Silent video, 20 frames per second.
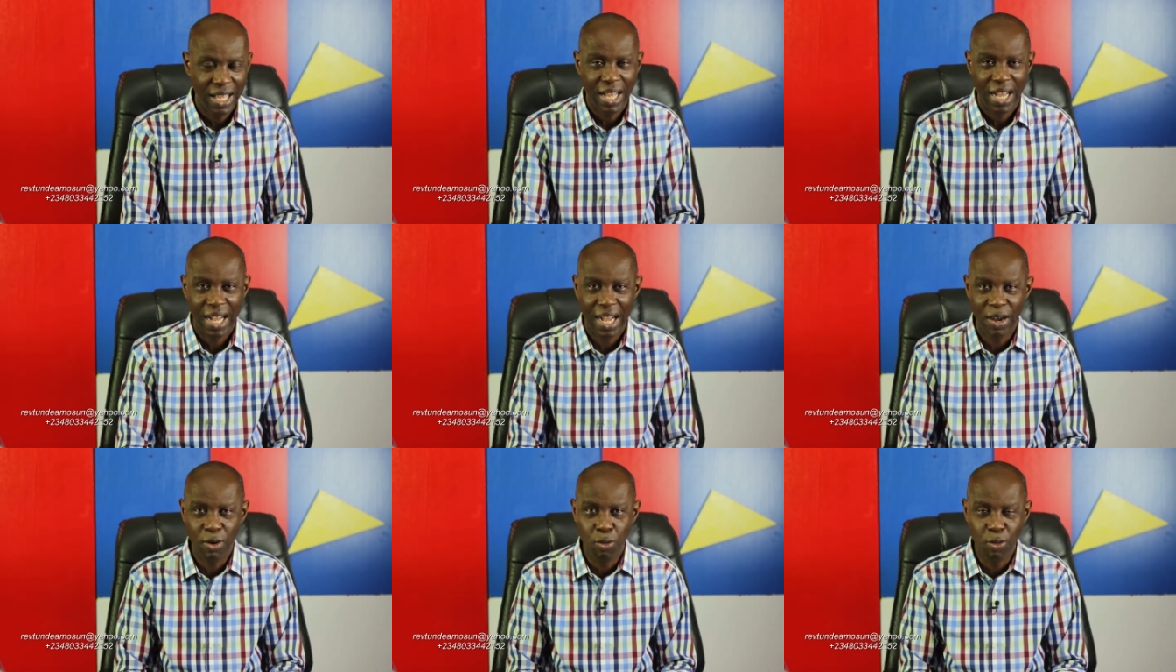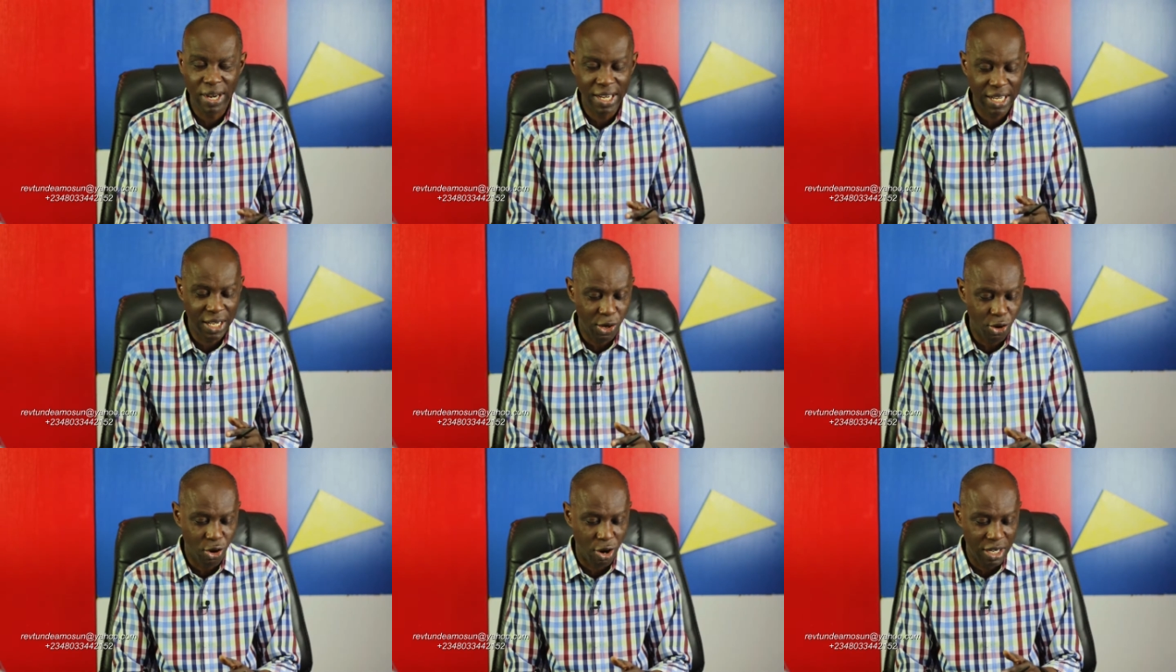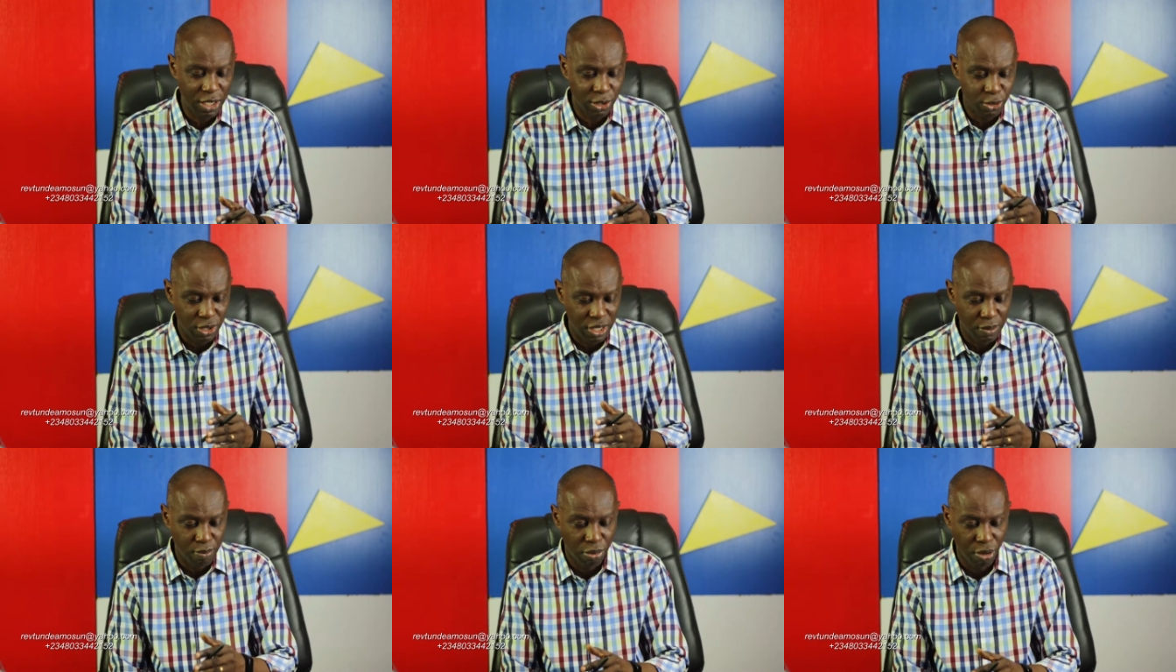And when they got into
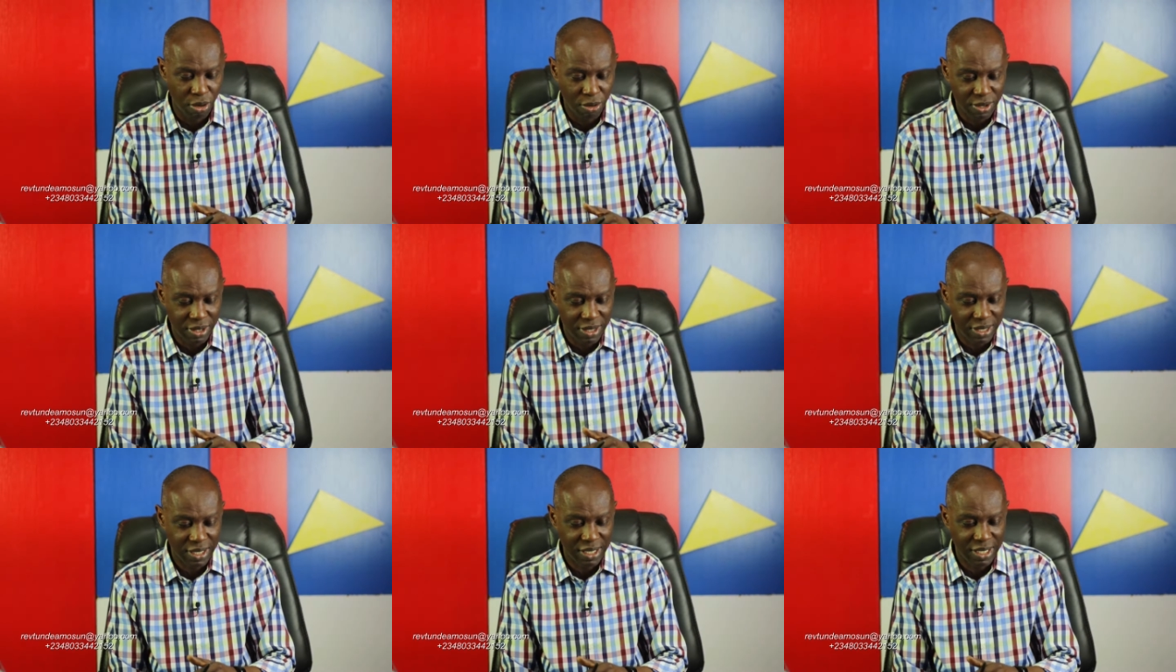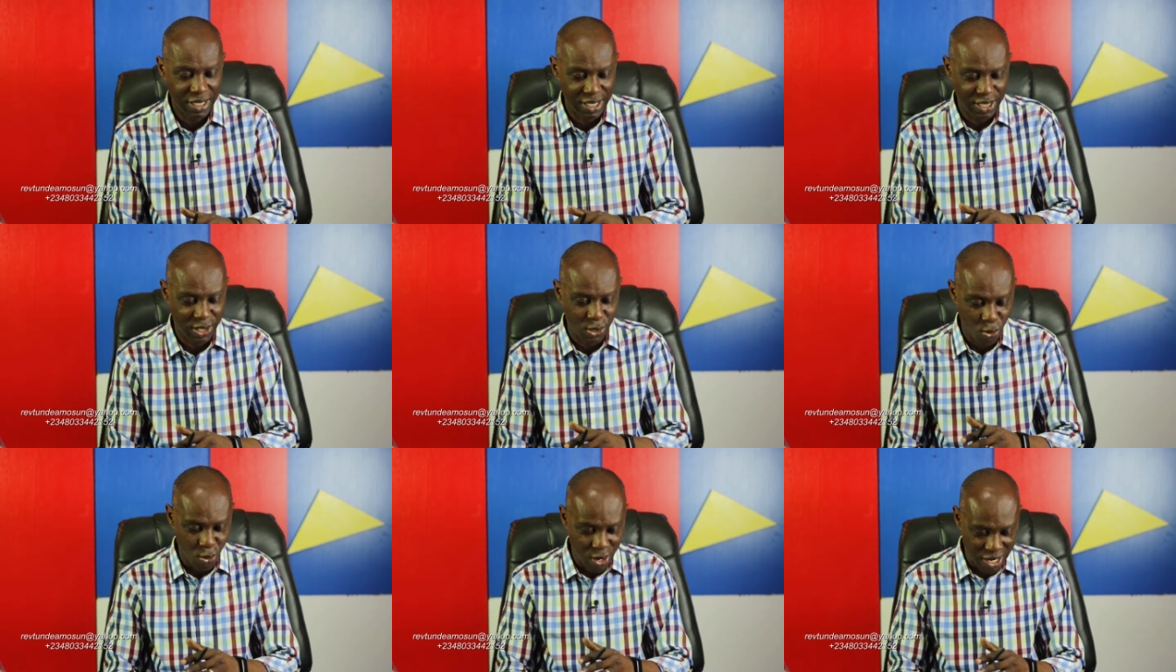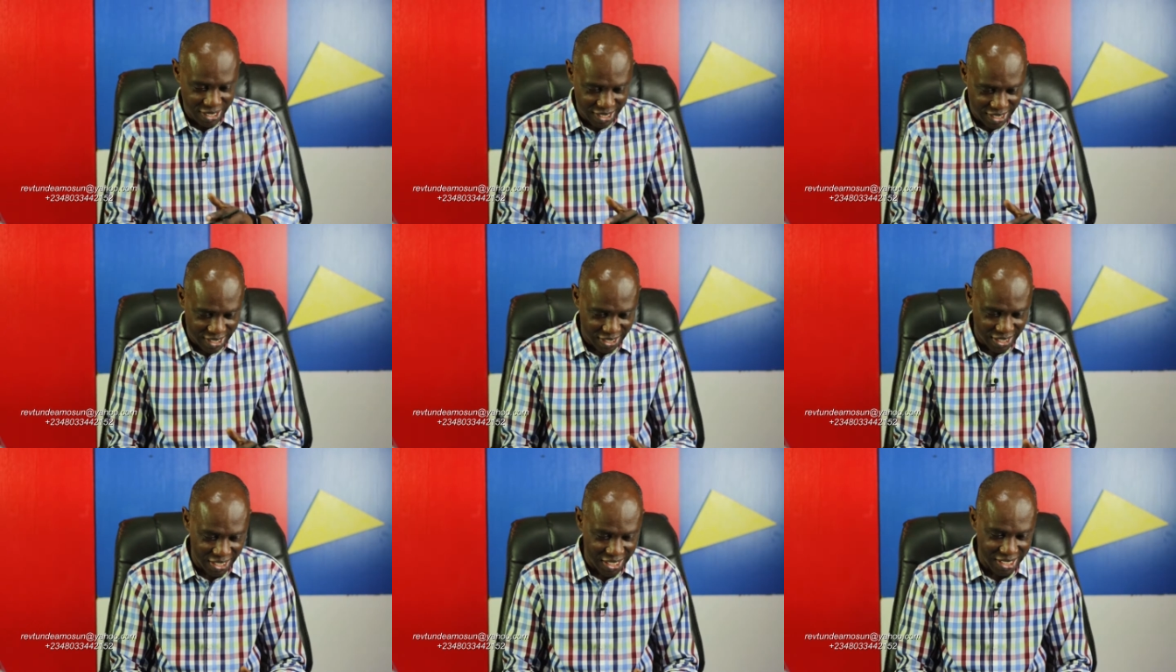the boat, the wind
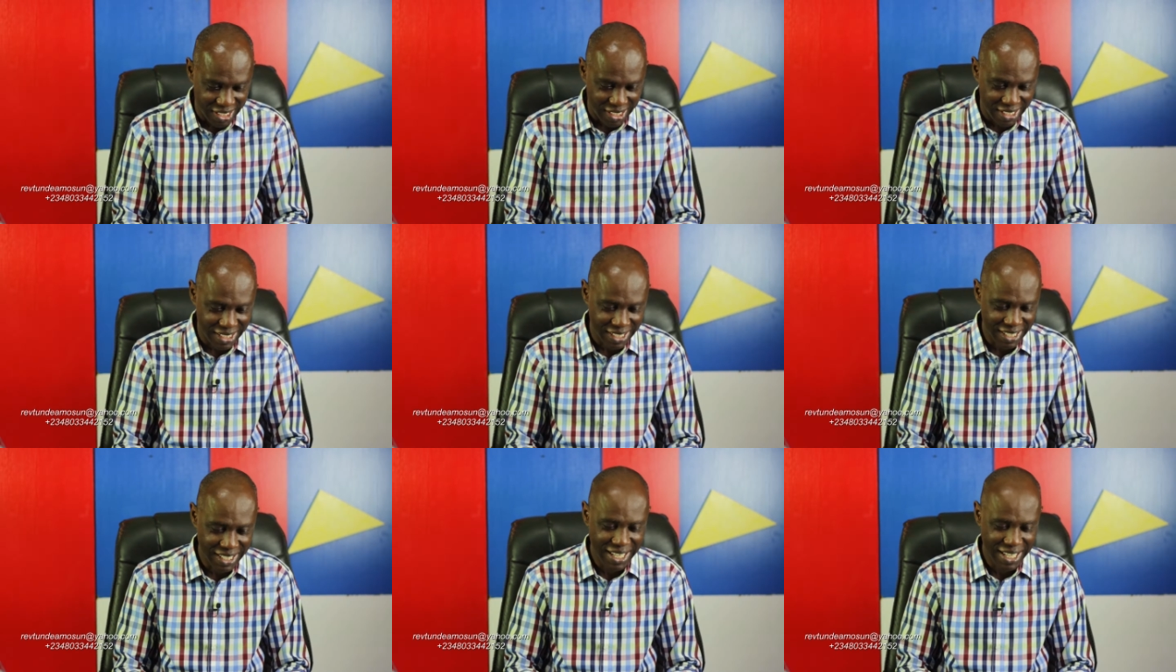ceased.